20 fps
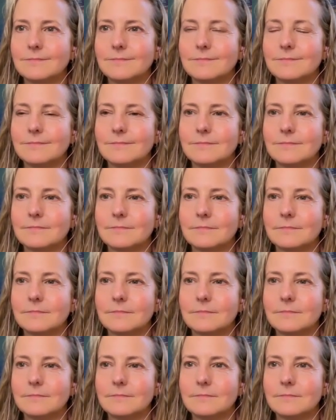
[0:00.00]

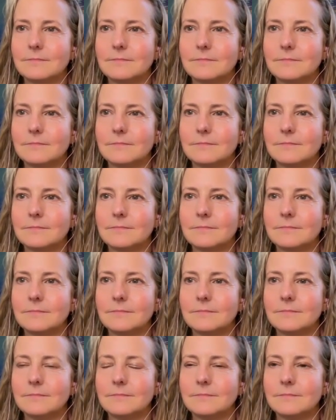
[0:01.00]

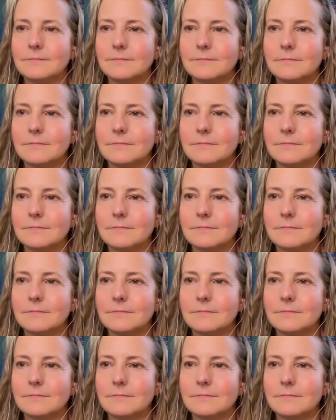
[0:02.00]
(silent)